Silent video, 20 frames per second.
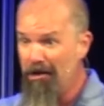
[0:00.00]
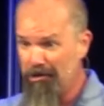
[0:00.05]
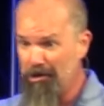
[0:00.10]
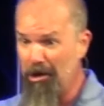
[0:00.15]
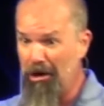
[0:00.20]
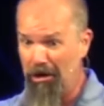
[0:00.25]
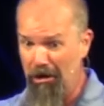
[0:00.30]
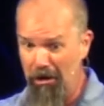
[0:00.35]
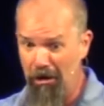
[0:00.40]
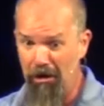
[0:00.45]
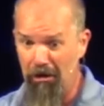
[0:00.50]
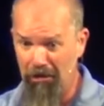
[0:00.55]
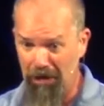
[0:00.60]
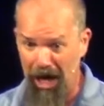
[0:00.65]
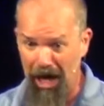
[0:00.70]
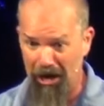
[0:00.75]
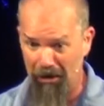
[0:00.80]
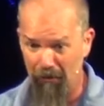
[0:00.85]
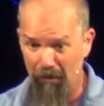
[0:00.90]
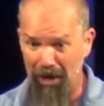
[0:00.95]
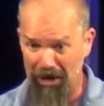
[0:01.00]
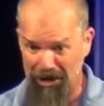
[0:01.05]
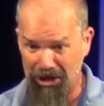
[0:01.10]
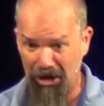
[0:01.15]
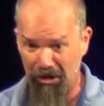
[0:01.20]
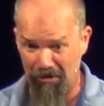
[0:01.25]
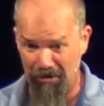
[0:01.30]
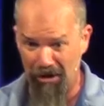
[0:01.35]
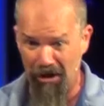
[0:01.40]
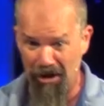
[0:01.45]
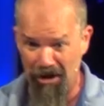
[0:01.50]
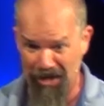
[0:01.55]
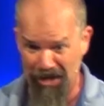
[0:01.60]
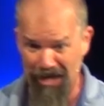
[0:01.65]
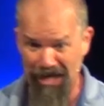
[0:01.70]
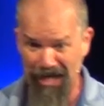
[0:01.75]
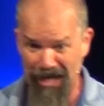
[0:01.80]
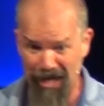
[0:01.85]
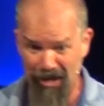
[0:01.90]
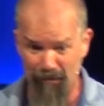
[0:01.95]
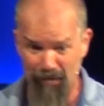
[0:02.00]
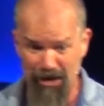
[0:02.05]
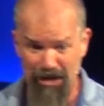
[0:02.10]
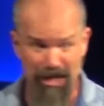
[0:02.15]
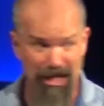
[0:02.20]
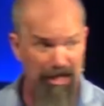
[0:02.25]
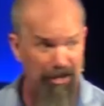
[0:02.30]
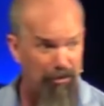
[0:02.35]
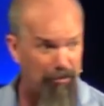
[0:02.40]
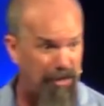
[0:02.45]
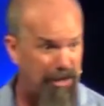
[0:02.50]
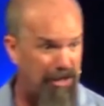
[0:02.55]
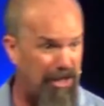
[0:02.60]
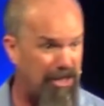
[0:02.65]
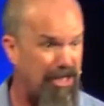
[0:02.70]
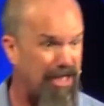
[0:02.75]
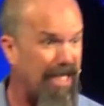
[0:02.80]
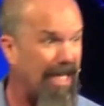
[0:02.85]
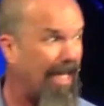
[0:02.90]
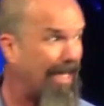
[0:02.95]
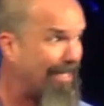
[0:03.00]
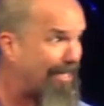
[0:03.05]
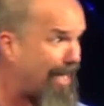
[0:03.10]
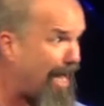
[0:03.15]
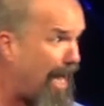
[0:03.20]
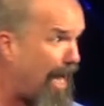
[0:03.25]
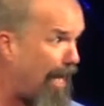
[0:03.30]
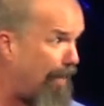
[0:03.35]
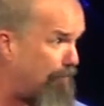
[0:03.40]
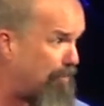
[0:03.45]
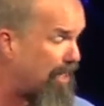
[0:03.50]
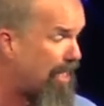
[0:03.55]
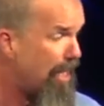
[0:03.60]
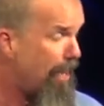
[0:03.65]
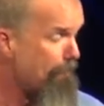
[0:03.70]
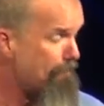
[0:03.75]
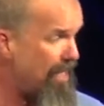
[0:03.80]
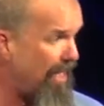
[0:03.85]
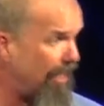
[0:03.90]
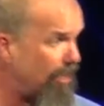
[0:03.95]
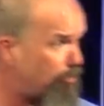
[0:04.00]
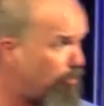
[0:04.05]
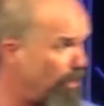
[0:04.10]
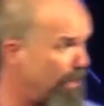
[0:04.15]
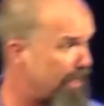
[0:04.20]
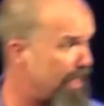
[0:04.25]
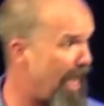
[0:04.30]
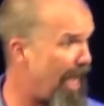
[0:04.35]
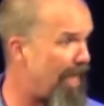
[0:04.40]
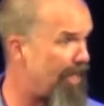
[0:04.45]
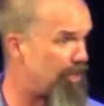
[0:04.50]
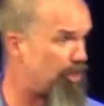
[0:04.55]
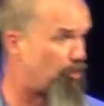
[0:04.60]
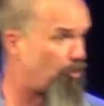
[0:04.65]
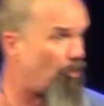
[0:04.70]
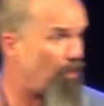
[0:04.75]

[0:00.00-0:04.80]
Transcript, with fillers: to a whole lot of what's going on at the end of Ezekiel because it's the end times. And it's when God is